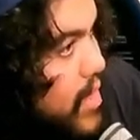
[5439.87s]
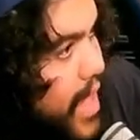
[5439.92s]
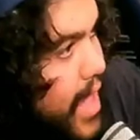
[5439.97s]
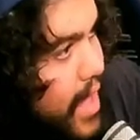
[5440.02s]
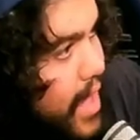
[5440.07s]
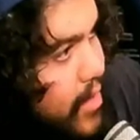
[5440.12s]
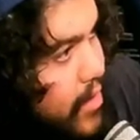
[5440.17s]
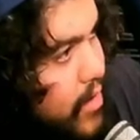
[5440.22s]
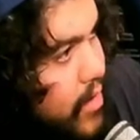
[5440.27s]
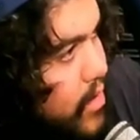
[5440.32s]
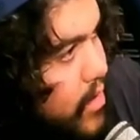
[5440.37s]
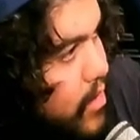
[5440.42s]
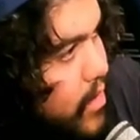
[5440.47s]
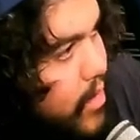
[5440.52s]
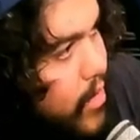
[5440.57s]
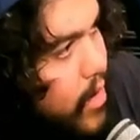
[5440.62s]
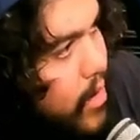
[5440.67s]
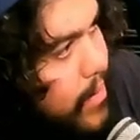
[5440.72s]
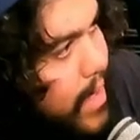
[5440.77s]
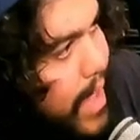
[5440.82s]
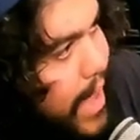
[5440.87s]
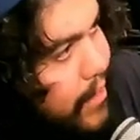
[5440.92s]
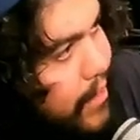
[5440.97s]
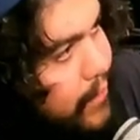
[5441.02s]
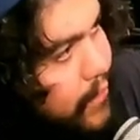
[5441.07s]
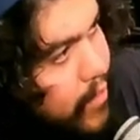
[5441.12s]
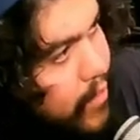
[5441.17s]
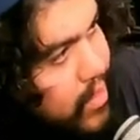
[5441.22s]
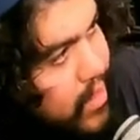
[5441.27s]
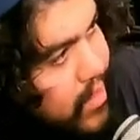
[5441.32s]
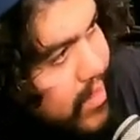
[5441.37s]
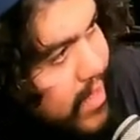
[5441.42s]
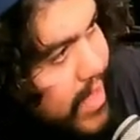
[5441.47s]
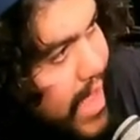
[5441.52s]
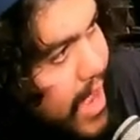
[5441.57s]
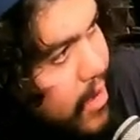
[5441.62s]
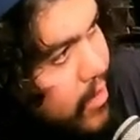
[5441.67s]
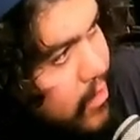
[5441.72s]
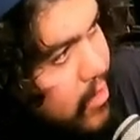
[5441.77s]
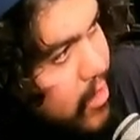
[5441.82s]
they're they're going back and forth because the guy
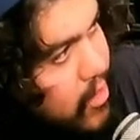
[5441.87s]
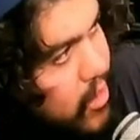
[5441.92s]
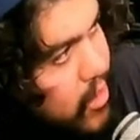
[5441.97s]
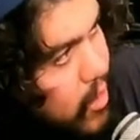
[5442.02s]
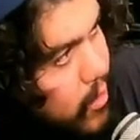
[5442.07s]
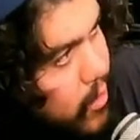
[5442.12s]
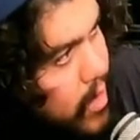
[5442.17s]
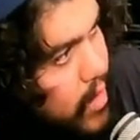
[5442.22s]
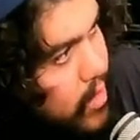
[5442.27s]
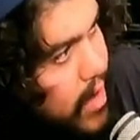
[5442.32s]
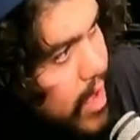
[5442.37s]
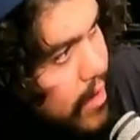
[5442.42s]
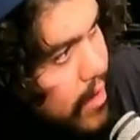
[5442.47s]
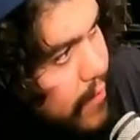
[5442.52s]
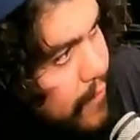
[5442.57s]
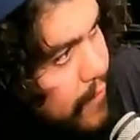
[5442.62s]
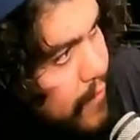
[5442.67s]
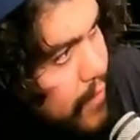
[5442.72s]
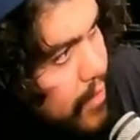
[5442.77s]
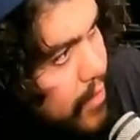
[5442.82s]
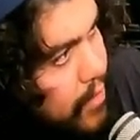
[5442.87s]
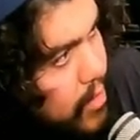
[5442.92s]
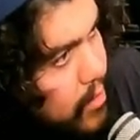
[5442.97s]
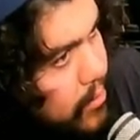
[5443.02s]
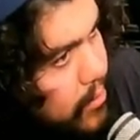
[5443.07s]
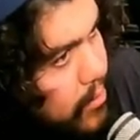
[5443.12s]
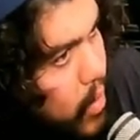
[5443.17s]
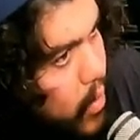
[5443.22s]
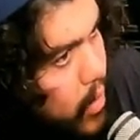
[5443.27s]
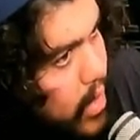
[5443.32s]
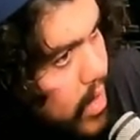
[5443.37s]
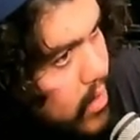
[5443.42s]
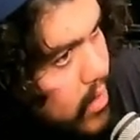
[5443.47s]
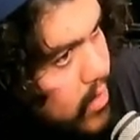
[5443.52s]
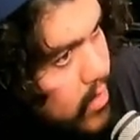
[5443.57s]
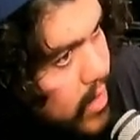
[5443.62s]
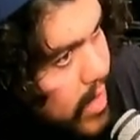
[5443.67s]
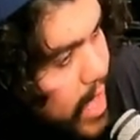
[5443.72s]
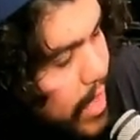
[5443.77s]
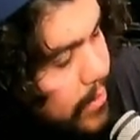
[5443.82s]
who's the showrunner now for the boys
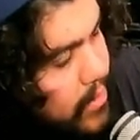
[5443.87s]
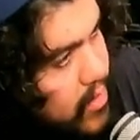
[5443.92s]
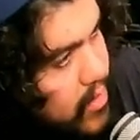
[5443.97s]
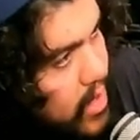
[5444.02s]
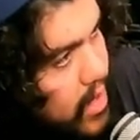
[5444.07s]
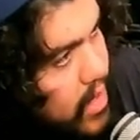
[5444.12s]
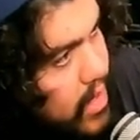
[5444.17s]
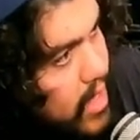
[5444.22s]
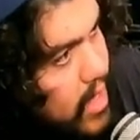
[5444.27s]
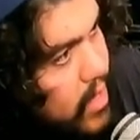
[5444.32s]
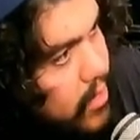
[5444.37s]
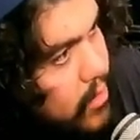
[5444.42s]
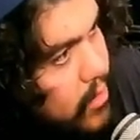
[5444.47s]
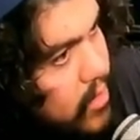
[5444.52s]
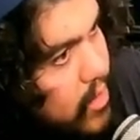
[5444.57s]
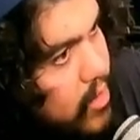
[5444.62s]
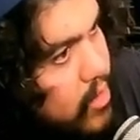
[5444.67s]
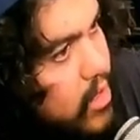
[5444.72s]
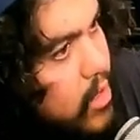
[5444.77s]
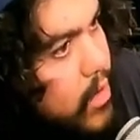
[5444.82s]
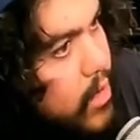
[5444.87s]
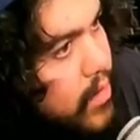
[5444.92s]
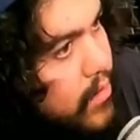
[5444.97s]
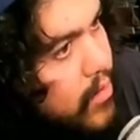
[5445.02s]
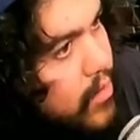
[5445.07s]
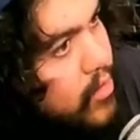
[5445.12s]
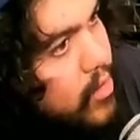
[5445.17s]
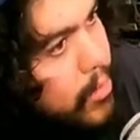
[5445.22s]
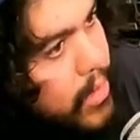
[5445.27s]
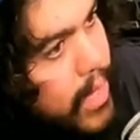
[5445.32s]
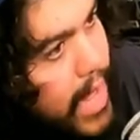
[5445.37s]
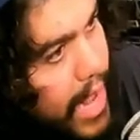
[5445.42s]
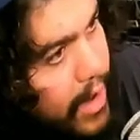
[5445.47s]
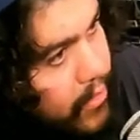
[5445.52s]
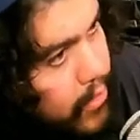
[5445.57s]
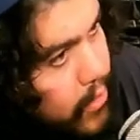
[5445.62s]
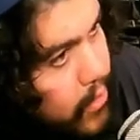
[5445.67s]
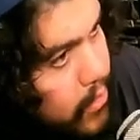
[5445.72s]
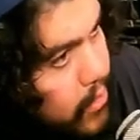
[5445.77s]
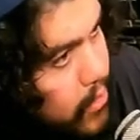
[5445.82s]
on Amazon, he was the showrunner for
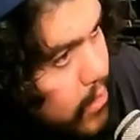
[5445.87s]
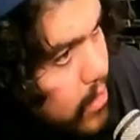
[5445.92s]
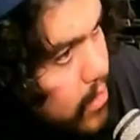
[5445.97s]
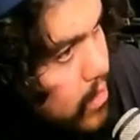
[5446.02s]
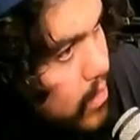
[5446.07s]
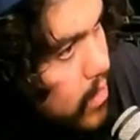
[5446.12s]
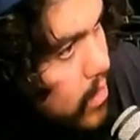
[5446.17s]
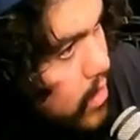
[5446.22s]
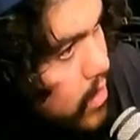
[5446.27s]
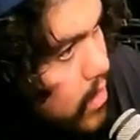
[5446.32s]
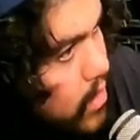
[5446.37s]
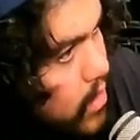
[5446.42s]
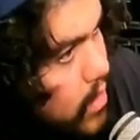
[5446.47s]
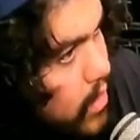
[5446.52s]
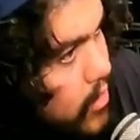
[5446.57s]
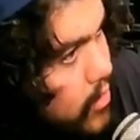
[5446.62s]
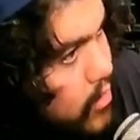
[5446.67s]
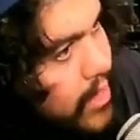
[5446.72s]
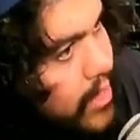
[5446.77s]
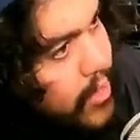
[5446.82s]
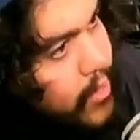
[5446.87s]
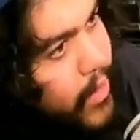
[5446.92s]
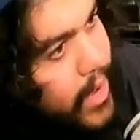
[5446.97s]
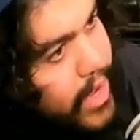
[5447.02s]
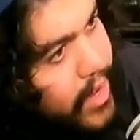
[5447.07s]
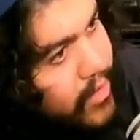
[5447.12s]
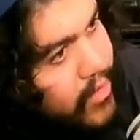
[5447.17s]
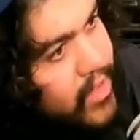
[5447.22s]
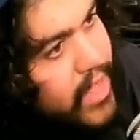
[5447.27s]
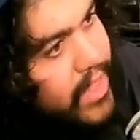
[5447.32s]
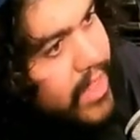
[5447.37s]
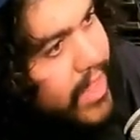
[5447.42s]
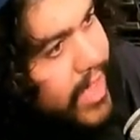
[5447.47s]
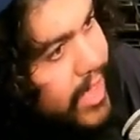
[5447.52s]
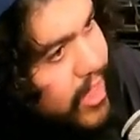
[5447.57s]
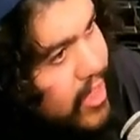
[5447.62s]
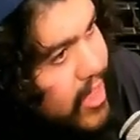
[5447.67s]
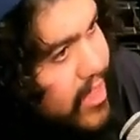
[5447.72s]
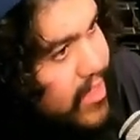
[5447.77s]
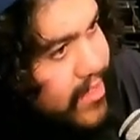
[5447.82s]
Supernatural. Oh, so that's okay. why you're seeing like
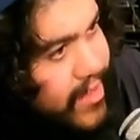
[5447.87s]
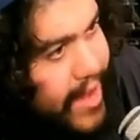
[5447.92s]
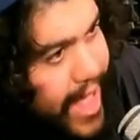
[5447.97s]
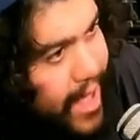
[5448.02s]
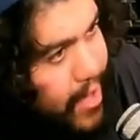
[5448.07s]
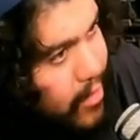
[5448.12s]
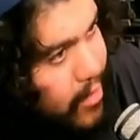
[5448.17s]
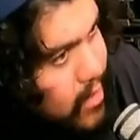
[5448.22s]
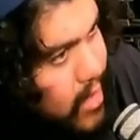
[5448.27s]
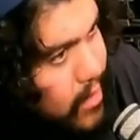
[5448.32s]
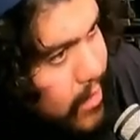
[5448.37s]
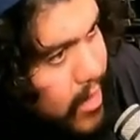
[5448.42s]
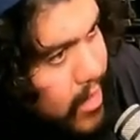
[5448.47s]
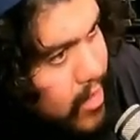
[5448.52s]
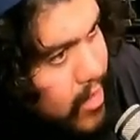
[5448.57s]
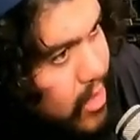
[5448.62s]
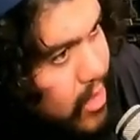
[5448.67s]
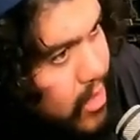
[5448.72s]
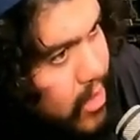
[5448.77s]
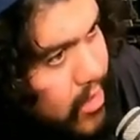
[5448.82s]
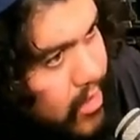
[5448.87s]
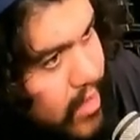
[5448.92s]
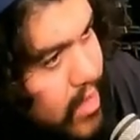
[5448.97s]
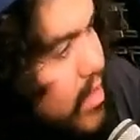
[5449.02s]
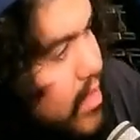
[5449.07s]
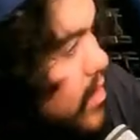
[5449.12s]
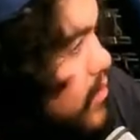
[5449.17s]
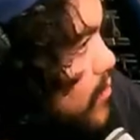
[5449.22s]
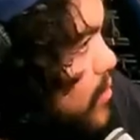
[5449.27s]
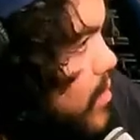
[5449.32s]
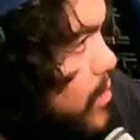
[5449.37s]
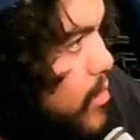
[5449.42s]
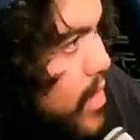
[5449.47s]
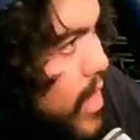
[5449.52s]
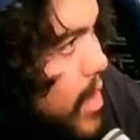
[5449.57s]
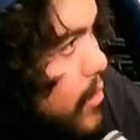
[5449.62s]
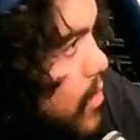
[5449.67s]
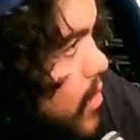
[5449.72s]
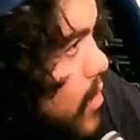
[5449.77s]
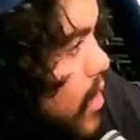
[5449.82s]
Jensen Ackles come on the show. You see a lot of people
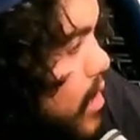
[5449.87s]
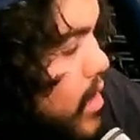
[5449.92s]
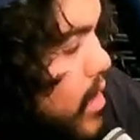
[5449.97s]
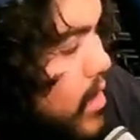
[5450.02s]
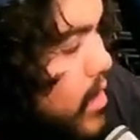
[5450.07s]
that were on